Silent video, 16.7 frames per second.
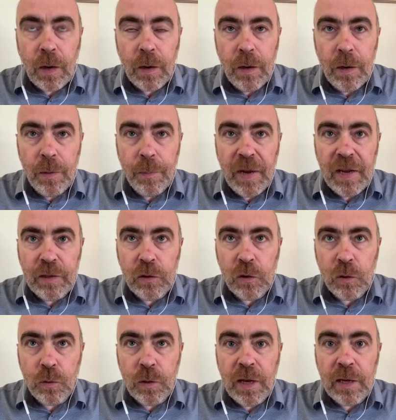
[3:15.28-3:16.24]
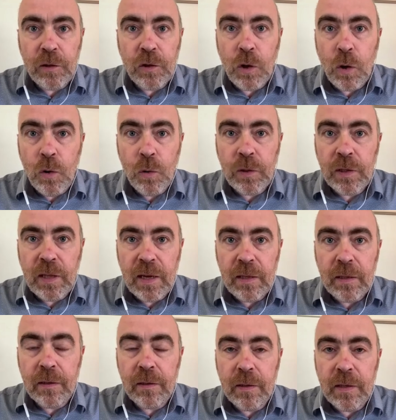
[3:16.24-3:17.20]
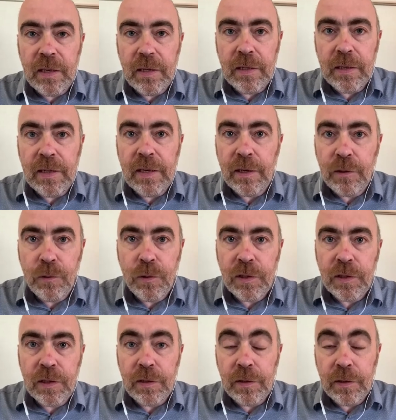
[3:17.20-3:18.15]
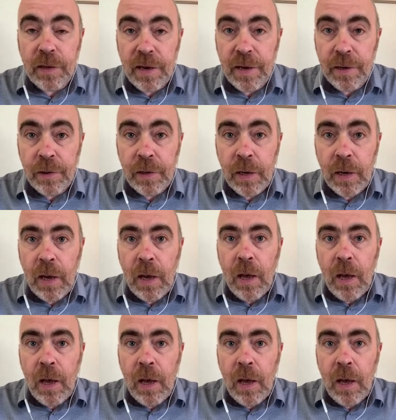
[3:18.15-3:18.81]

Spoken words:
And so that shows that the interest is there.